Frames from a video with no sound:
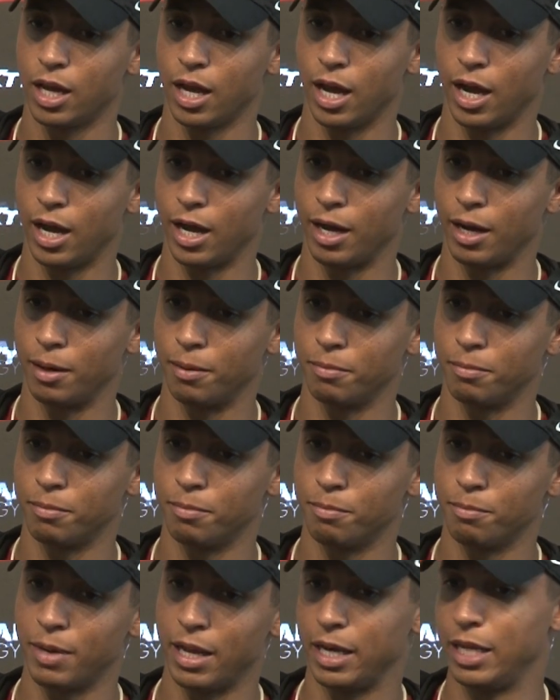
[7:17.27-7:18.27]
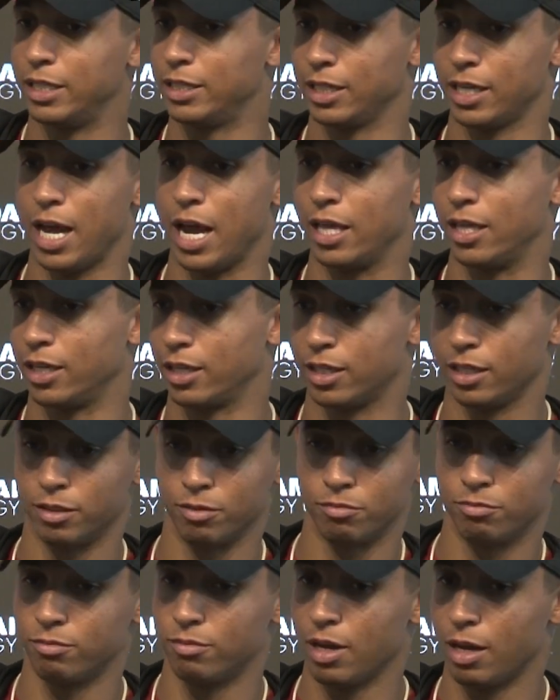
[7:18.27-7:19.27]
Um, man, he's a guy that
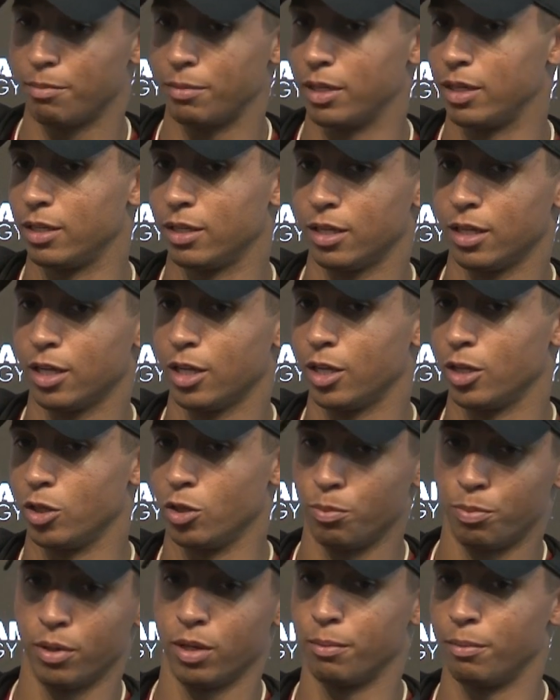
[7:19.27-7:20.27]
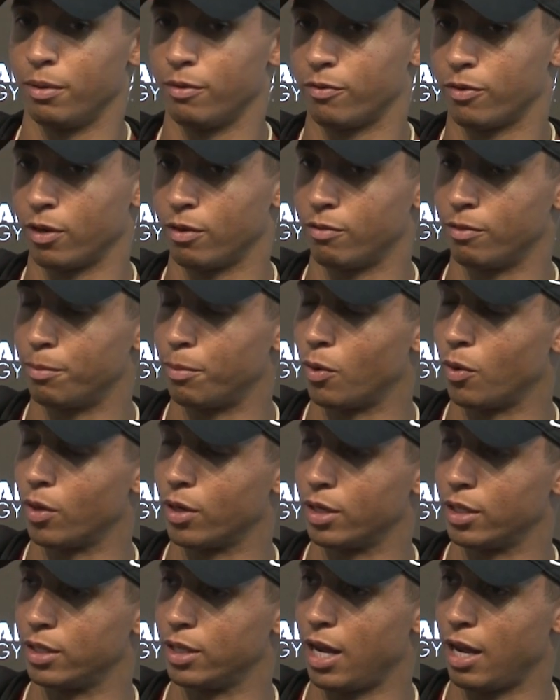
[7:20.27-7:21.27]
can. I mean, you put him in front of a
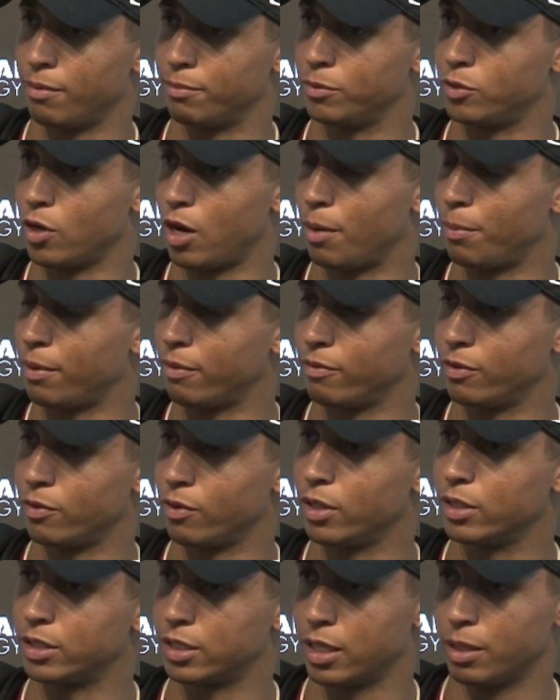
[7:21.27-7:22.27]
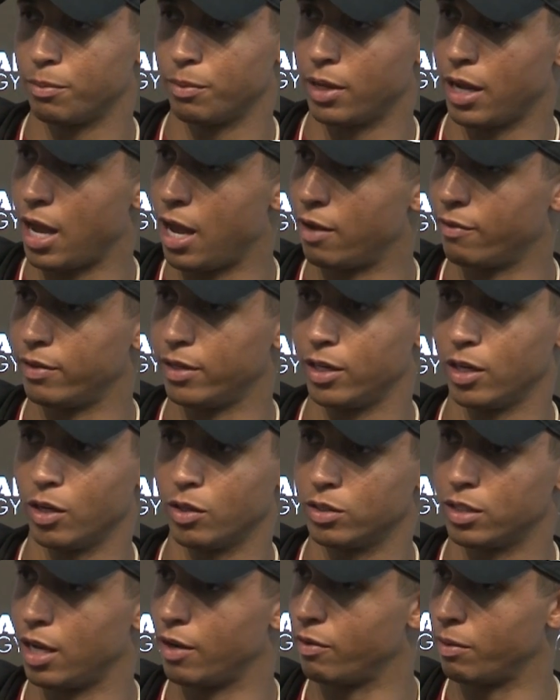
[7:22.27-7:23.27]
board and have him draw up every run scheme we have. He
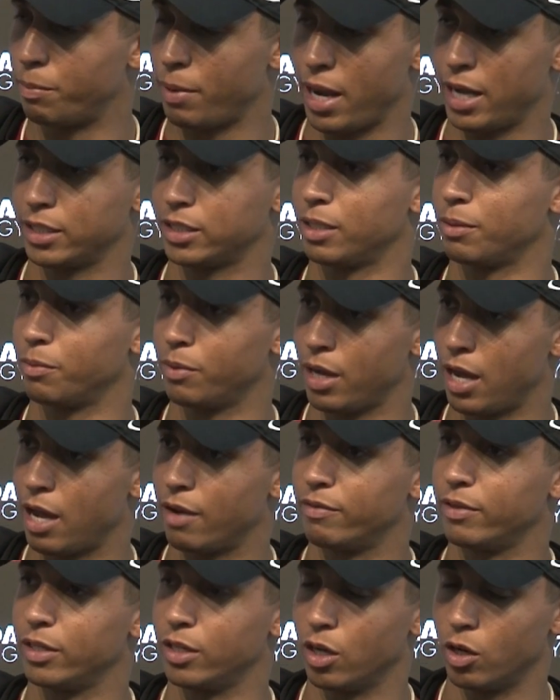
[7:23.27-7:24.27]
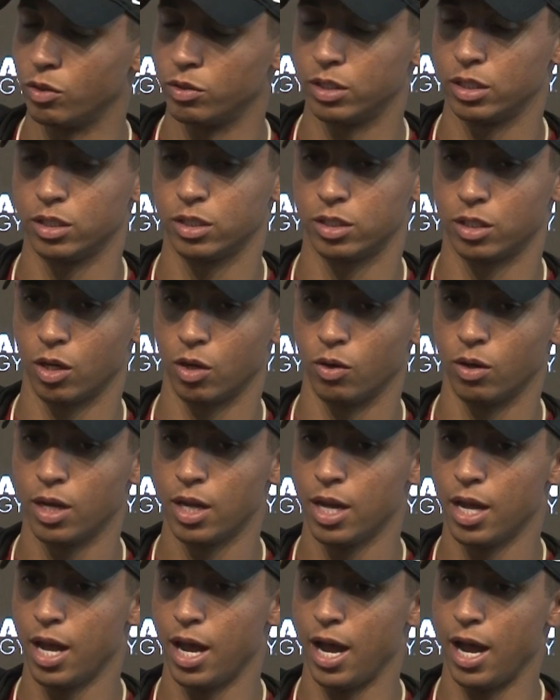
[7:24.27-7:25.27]
knows it. Every pass scheme we have, he knows it. And so
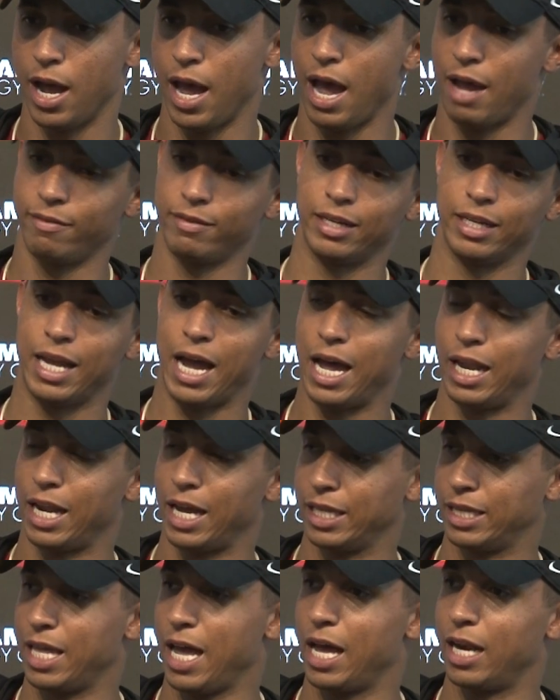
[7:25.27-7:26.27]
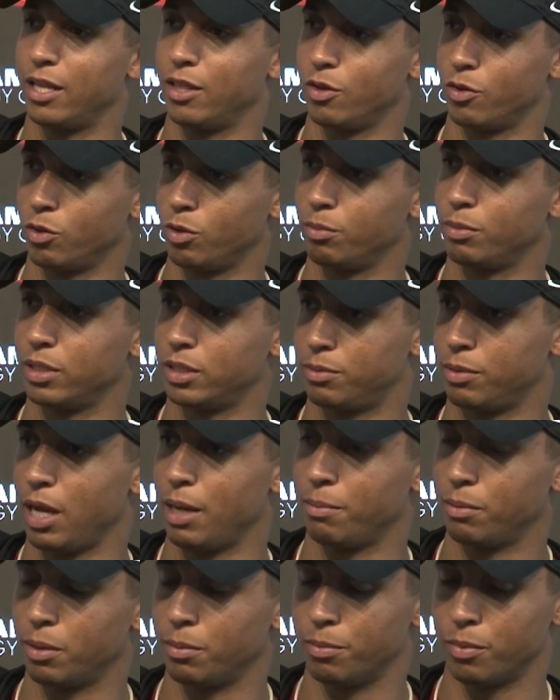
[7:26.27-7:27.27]
uh, having a guy like that in the room that's
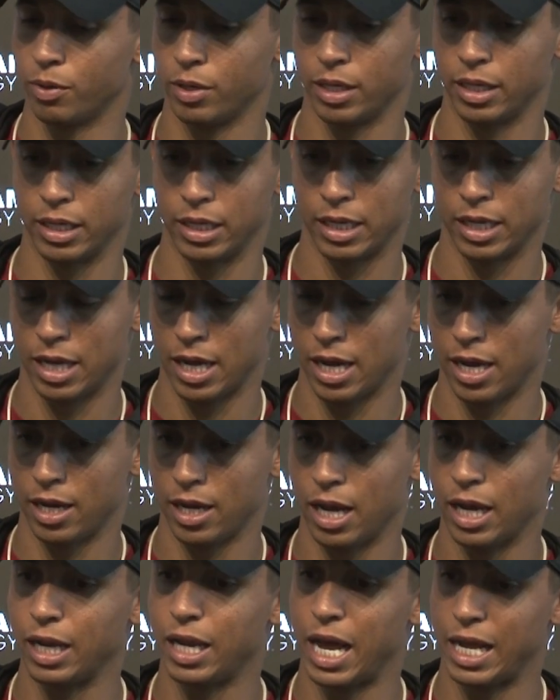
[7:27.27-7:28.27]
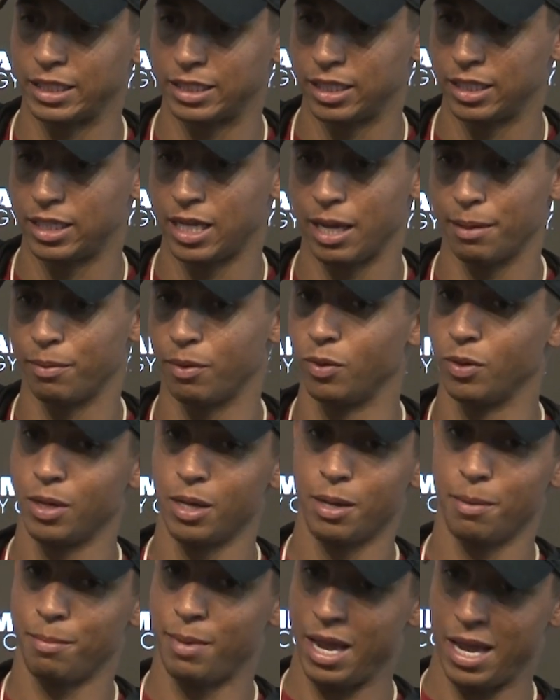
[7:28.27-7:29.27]
able to bring uh, a lot to the table,
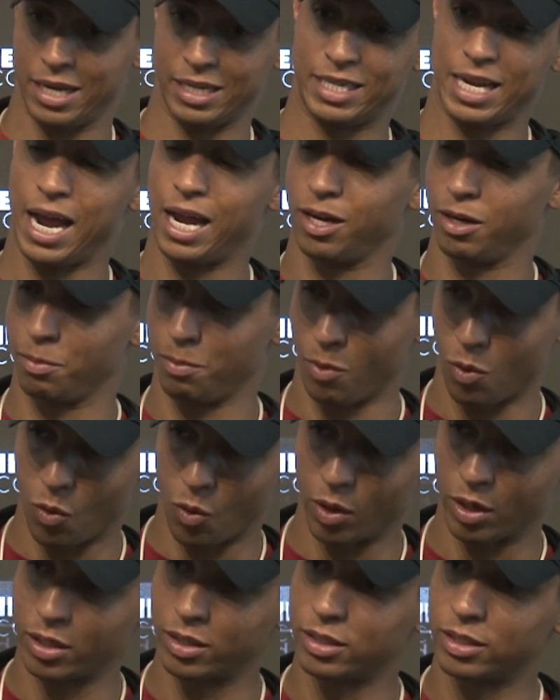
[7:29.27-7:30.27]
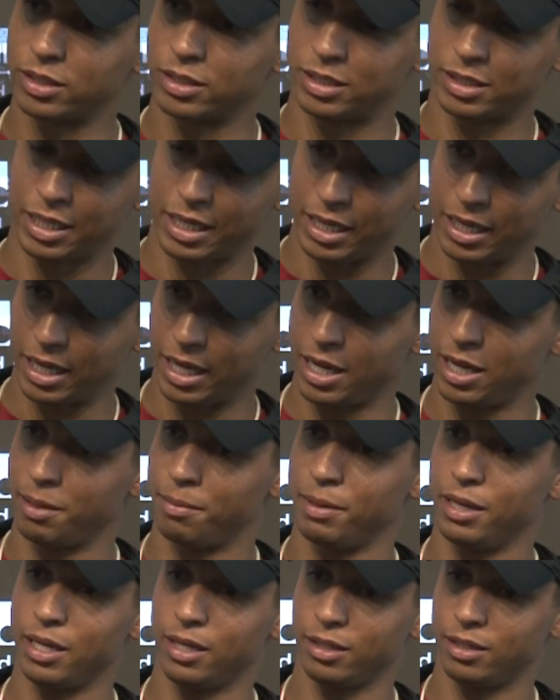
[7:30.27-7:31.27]
man, Tyler Moore, seeing him,
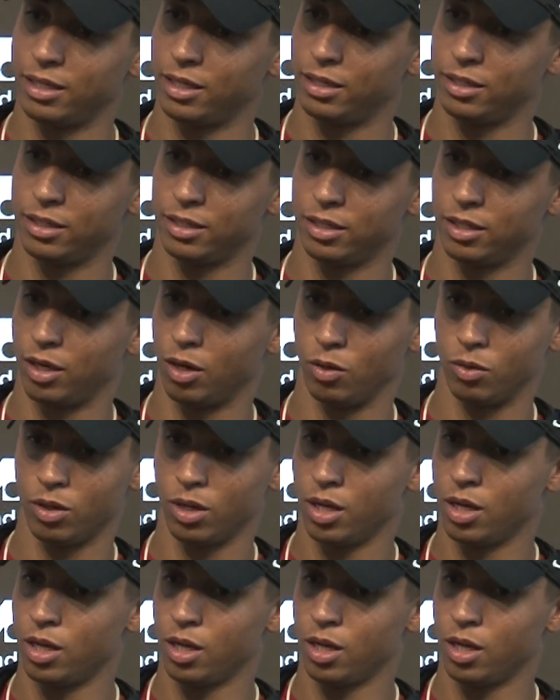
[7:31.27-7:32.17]
he, you know,